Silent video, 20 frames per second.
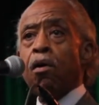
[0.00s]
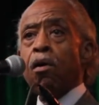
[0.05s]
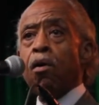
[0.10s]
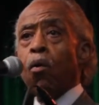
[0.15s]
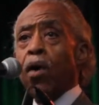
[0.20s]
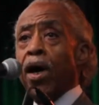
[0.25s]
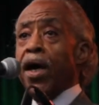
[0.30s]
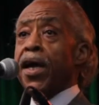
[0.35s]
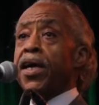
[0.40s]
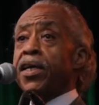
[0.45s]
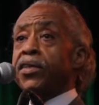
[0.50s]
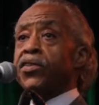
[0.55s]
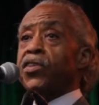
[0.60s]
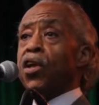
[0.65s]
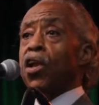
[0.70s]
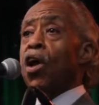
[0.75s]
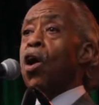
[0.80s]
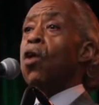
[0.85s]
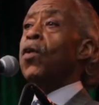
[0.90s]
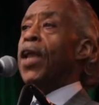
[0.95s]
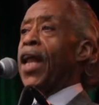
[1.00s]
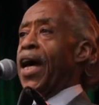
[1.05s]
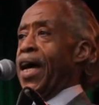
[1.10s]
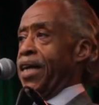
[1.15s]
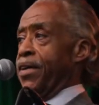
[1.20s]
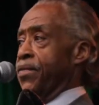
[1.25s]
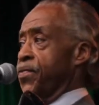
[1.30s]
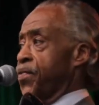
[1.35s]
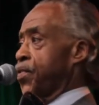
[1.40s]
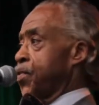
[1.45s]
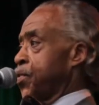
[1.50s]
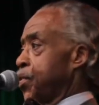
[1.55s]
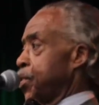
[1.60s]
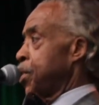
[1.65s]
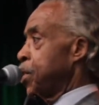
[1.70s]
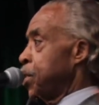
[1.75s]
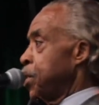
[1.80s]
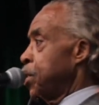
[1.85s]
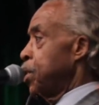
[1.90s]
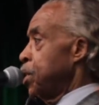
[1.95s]
Well, it's lowlifes
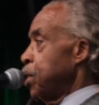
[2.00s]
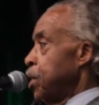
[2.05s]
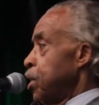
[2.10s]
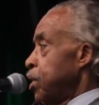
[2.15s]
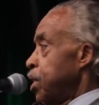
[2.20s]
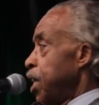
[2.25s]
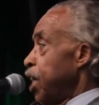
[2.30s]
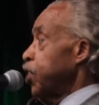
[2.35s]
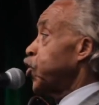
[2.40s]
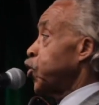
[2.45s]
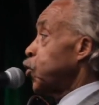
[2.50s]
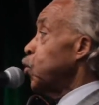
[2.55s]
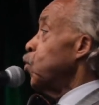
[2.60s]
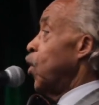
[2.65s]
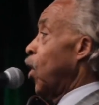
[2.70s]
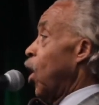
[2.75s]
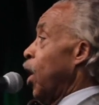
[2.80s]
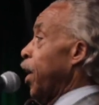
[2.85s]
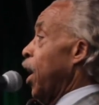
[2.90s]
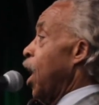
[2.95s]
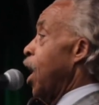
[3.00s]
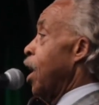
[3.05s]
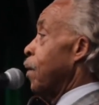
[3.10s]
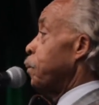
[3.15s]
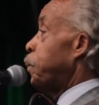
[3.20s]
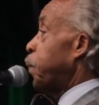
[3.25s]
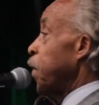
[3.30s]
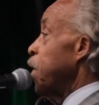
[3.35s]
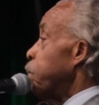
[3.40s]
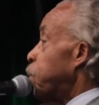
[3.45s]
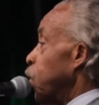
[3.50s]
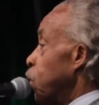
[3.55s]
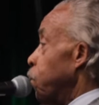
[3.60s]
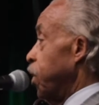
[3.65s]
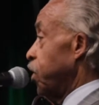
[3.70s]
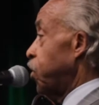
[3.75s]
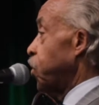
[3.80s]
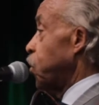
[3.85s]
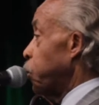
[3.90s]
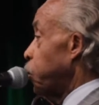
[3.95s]
that shoot unarmed people,
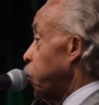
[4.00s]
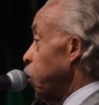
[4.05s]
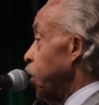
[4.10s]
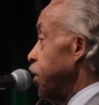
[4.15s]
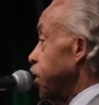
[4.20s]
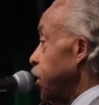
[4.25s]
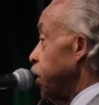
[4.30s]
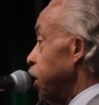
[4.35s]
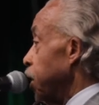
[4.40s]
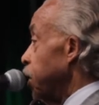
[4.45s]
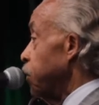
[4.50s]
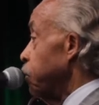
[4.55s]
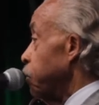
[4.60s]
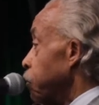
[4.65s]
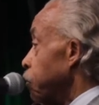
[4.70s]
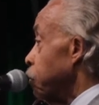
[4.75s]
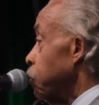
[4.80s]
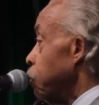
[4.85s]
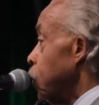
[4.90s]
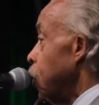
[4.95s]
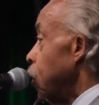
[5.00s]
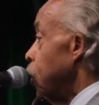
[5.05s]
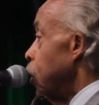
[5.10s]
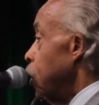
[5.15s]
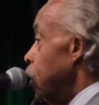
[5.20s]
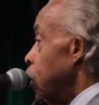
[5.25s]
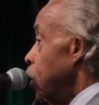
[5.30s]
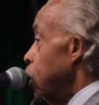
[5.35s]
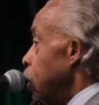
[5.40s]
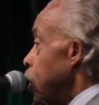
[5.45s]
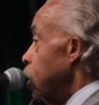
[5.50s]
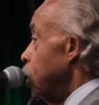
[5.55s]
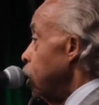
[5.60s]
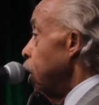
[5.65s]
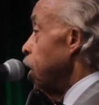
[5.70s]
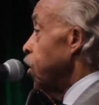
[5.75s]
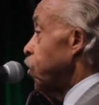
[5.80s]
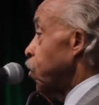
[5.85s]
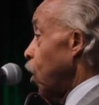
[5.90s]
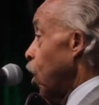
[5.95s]
Mr. President.
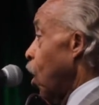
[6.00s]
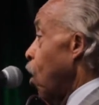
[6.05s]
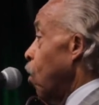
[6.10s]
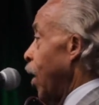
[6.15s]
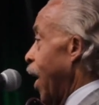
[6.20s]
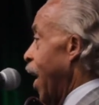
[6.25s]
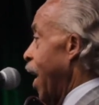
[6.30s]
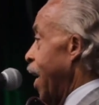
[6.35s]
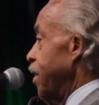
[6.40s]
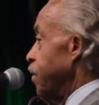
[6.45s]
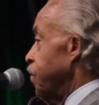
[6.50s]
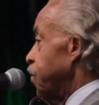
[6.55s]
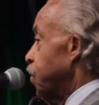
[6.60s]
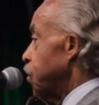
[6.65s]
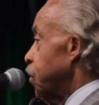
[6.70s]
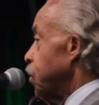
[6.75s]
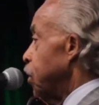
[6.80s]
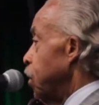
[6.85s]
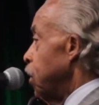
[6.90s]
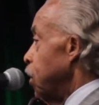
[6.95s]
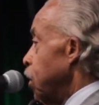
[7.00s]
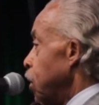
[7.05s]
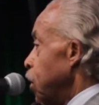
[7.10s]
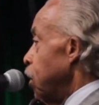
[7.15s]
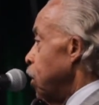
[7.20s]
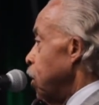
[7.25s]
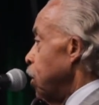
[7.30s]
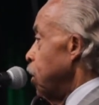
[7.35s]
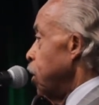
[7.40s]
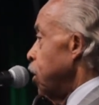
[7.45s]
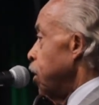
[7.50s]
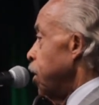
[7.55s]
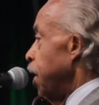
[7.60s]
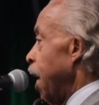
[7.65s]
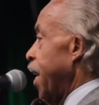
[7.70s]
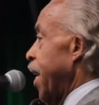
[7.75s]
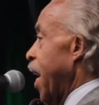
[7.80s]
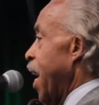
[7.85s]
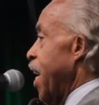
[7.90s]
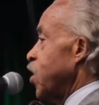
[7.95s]
It's lowlifes
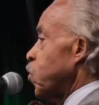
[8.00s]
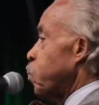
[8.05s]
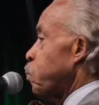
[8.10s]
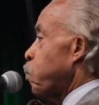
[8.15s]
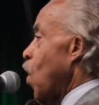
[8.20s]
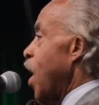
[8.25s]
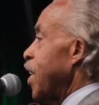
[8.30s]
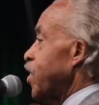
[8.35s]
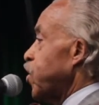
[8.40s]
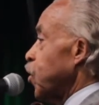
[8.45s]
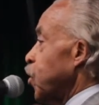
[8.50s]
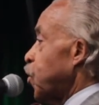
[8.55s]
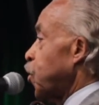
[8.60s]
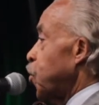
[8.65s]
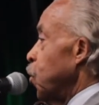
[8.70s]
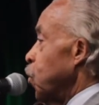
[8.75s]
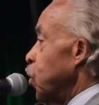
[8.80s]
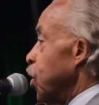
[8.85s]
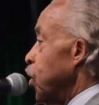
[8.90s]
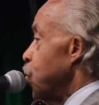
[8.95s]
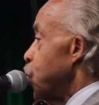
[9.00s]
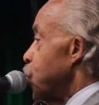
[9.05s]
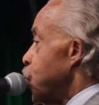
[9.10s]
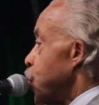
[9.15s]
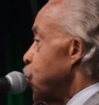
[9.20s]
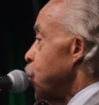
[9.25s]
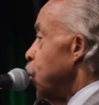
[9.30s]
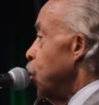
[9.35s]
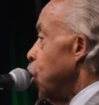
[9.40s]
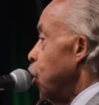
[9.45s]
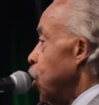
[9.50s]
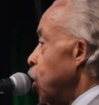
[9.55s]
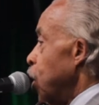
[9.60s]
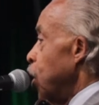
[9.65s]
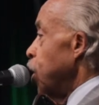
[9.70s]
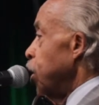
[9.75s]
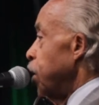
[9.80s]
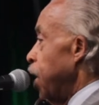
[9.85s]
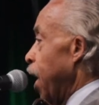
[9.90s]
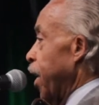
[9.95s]
that has prosecutors
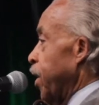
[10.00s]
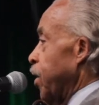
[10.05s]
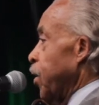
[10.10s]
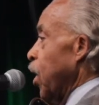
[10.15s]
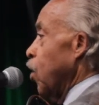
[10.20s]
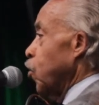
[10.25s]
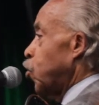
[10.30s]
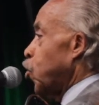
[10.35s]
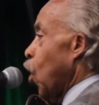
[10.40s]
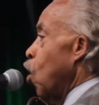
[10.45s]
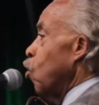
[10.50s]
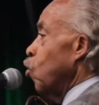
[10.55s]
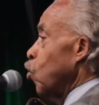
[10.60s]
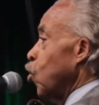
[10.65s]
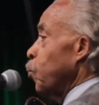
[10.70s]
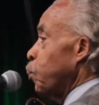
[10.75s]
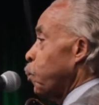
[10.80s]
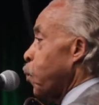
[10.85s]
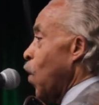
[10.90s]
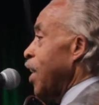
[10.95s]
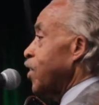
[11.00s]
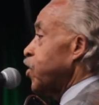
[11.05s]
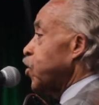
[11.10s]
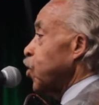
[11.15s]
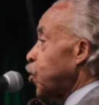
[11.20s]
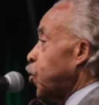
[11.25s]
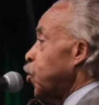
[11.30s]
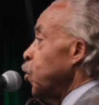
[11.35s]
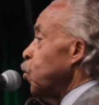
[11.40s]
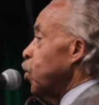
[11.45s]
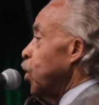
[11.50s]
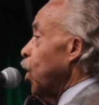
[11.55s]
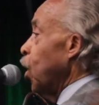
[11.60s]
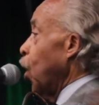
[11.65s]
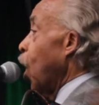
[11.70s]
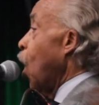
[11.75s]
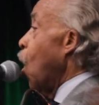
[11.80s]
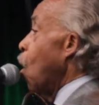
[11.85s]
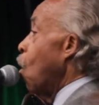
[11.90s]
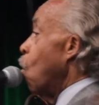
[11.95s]
that don't prosecute the
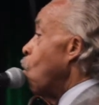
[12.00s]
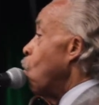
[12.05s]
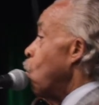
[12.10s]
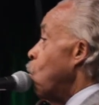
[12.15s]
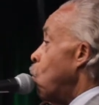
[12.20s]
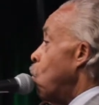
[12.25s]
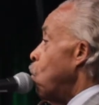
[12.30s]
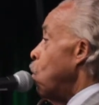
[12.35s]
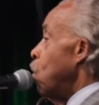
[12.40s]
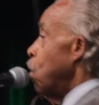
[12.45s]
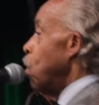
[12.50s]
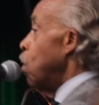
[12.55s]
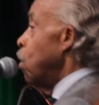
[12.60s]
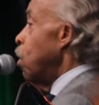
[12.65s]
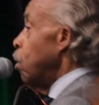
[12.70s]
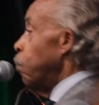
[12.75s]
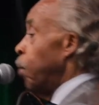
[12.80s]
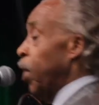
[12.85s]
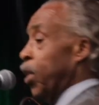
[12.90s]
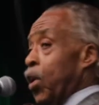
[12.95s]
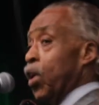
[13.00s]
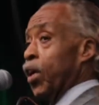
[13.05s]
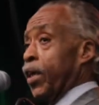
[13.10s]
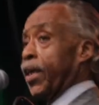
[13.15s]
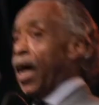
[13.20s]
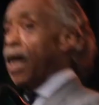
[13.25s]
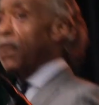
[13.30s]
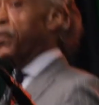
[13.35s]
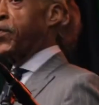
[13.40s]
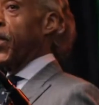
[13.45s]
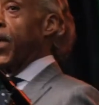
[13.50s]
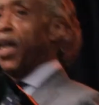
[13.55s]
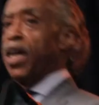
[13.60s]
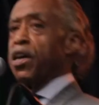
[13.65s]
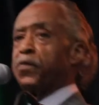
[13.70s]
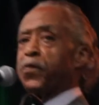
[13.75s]
law, but look out for their